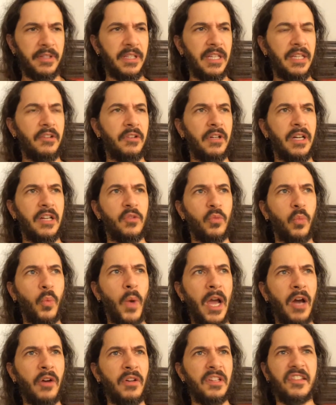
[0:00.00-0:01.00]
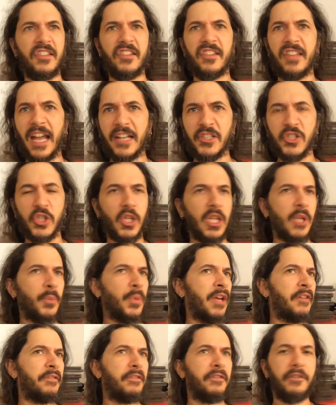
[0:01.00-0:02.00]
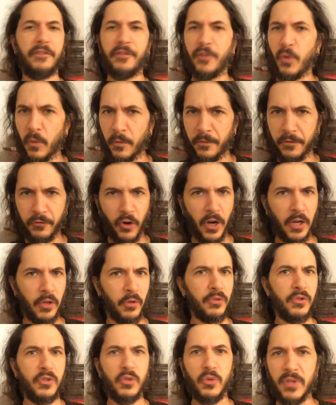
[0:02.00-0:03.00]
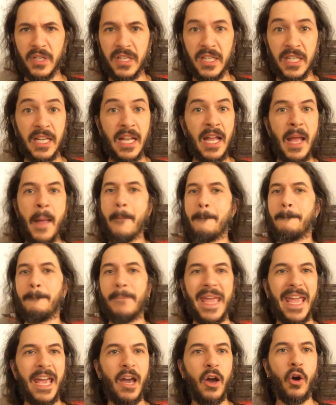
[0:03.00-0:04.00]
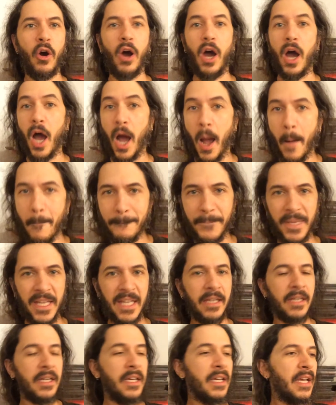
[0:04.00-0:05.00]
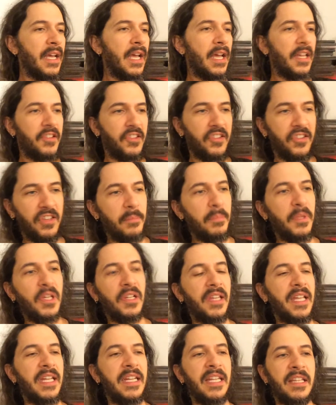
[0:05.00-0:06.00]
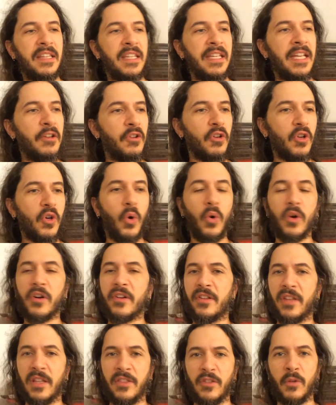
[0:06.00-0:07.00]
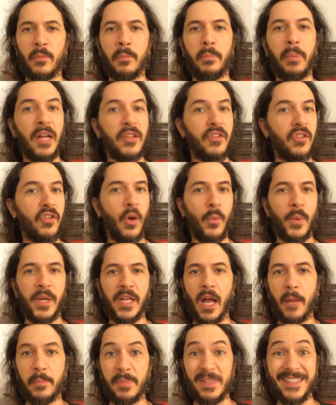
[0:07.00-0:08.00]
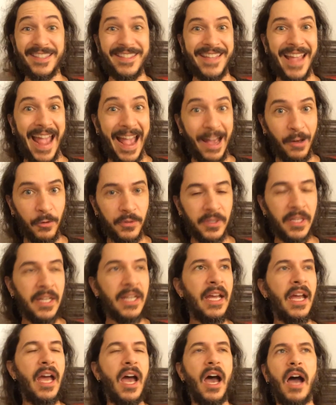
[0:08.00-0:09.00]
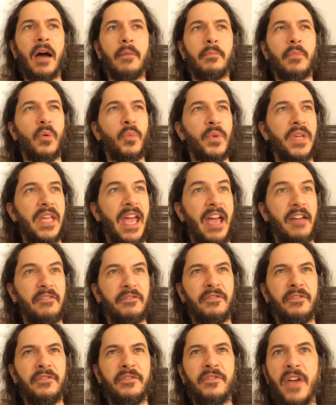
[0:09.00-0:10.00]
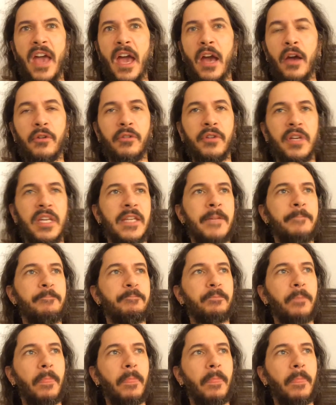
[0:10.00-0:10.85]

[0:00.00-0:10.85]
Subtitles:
in here as well. And sexually, we have full frontal nudity, male humping, simulating the intercourse, and their butts going up and down. We have very